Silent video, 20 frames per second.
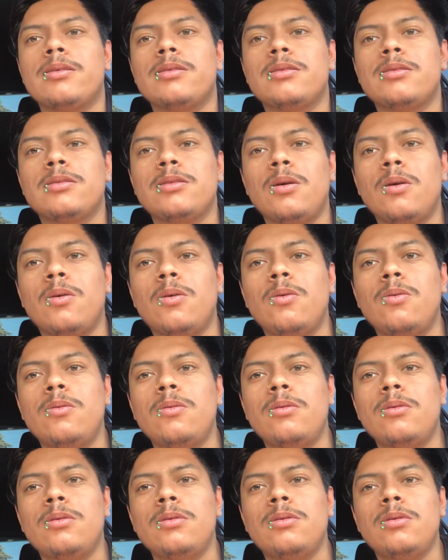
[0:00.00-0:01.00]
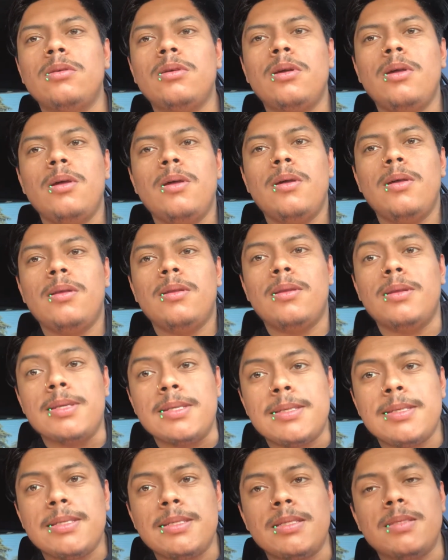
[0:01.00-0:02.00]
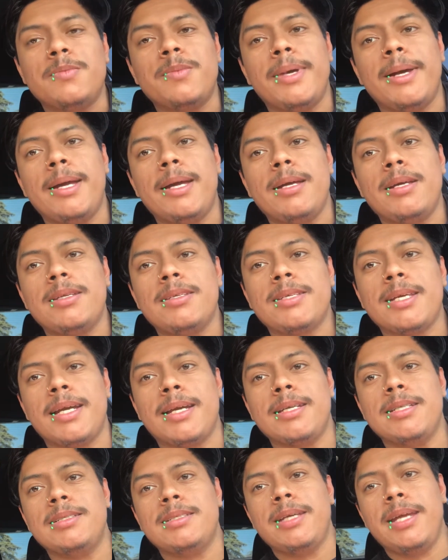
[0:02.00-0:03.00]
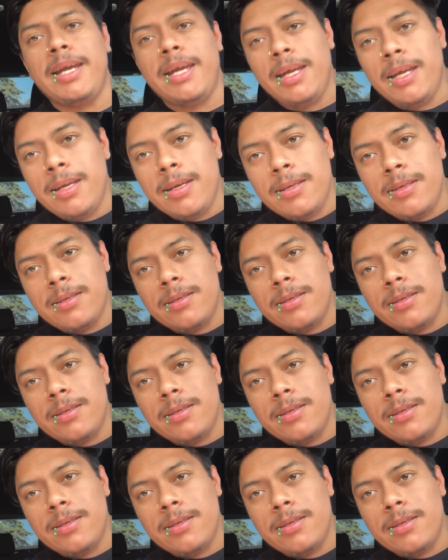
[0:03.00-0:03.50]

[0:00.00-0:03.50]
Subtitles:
So, this is my second day.